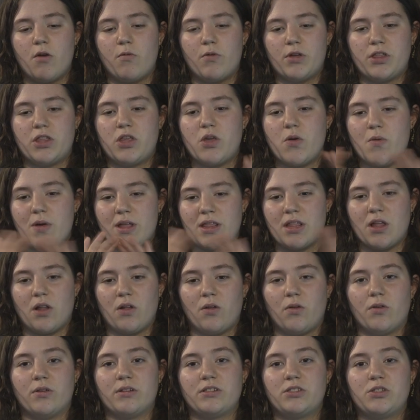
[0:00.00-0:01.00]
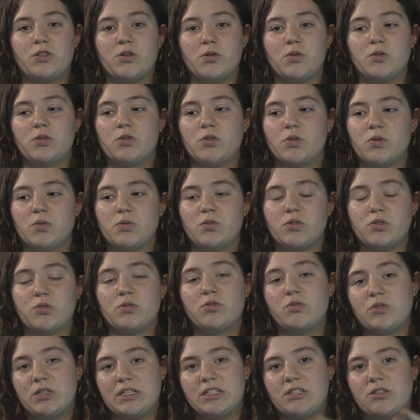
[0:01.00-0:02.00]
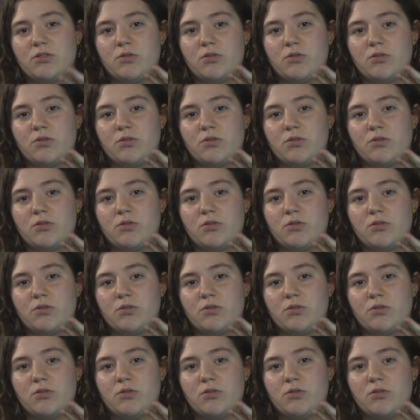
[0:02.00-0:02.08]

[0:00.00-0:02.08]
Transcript: with you in the Lord to to to to,